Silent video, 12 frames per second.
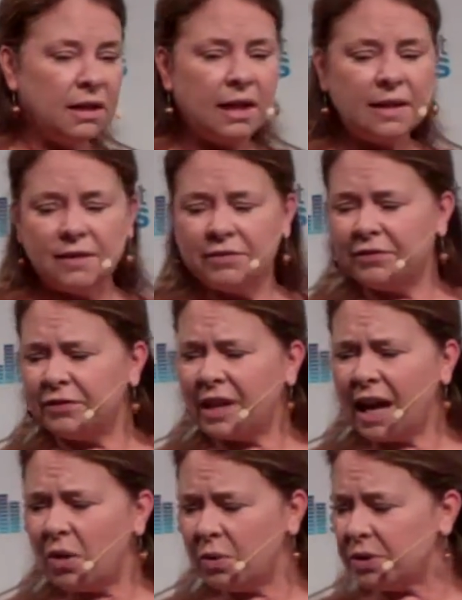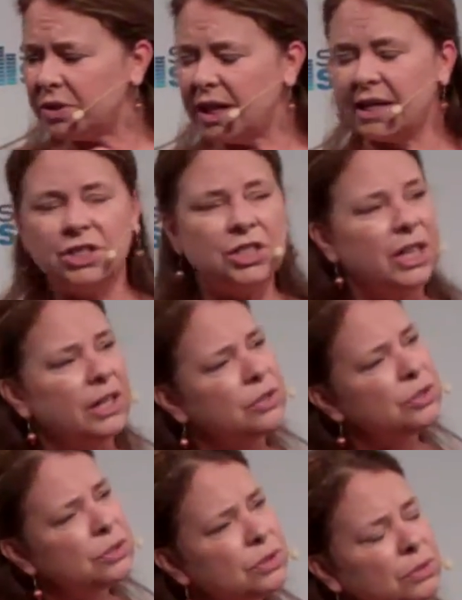And the flowers had
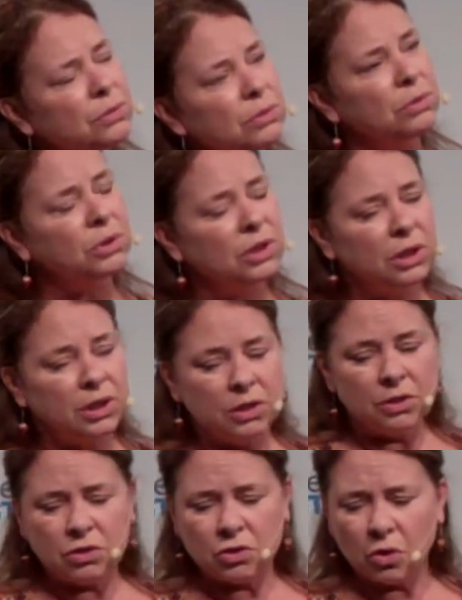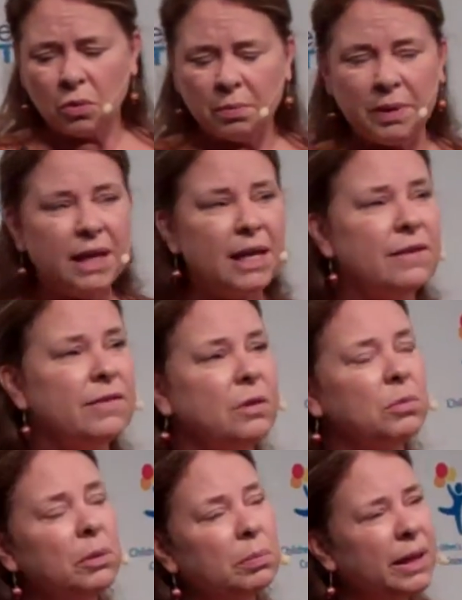changed too. So many of
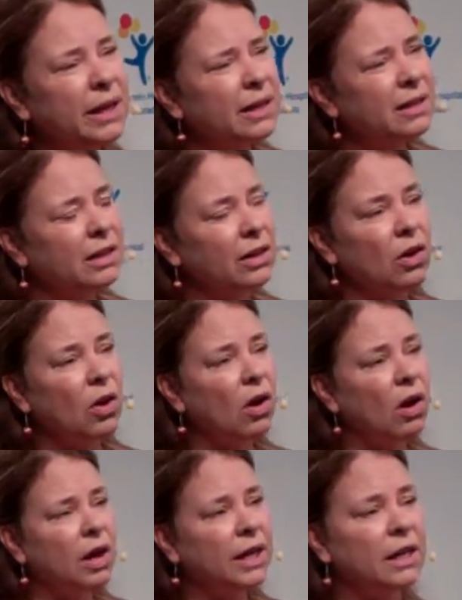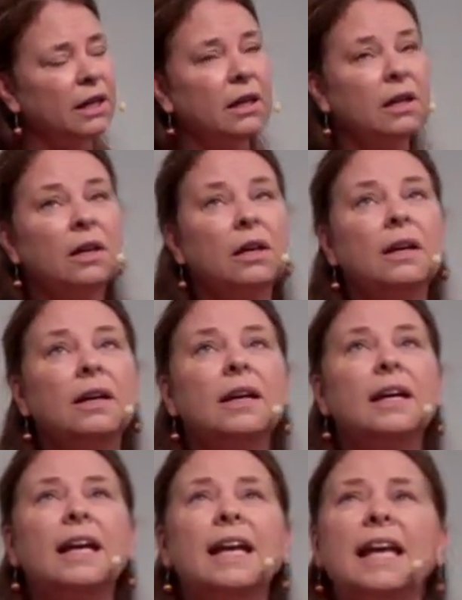them were picked and gone, and
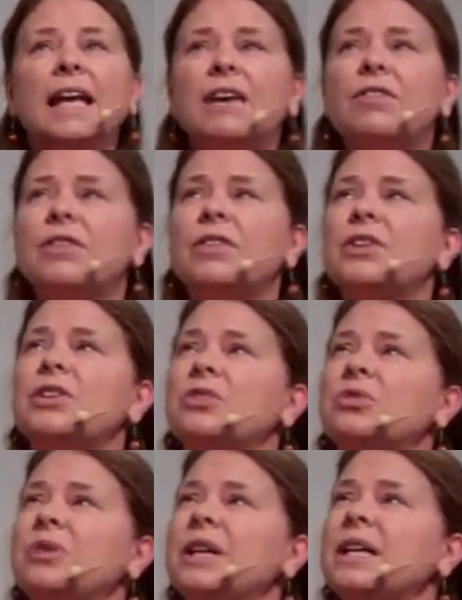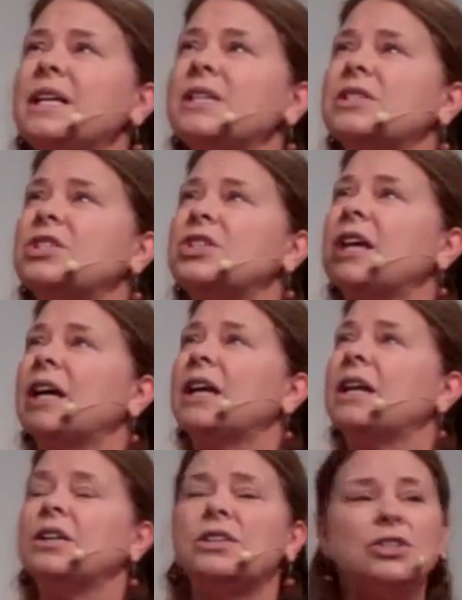even the trees
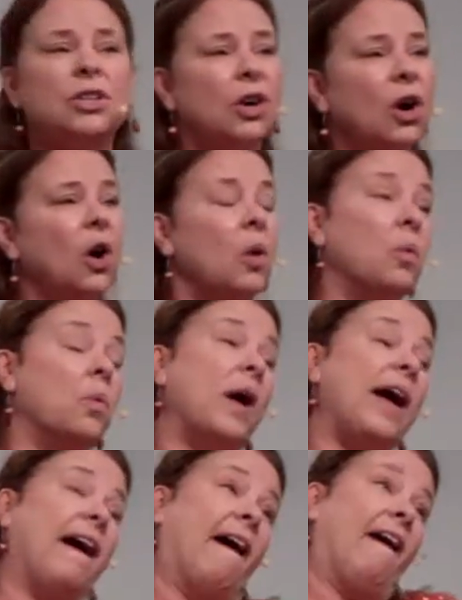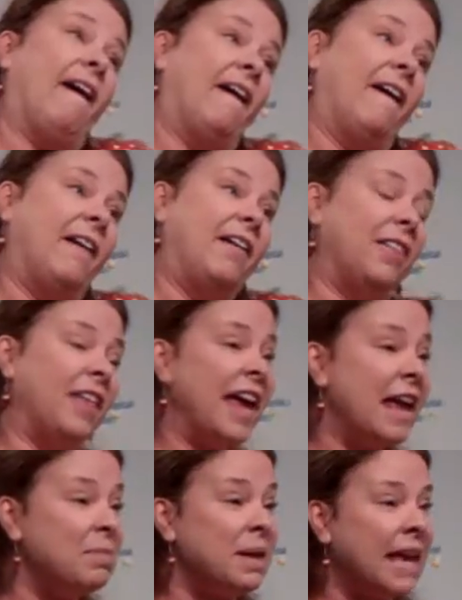changed. Well,
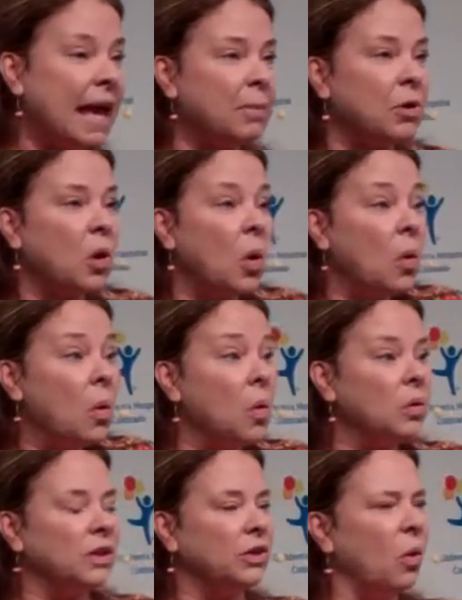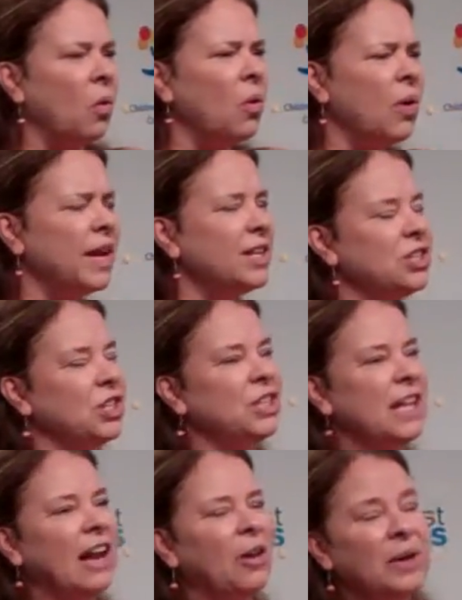they became gold and orange and
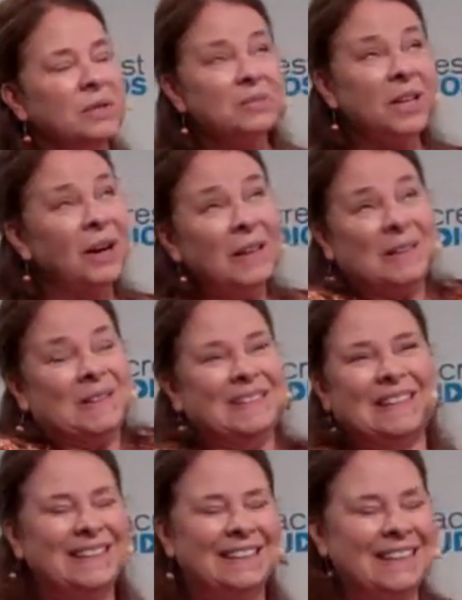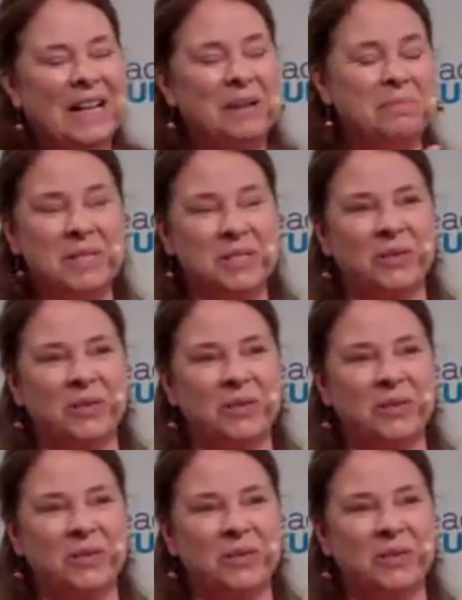yellow, and Miss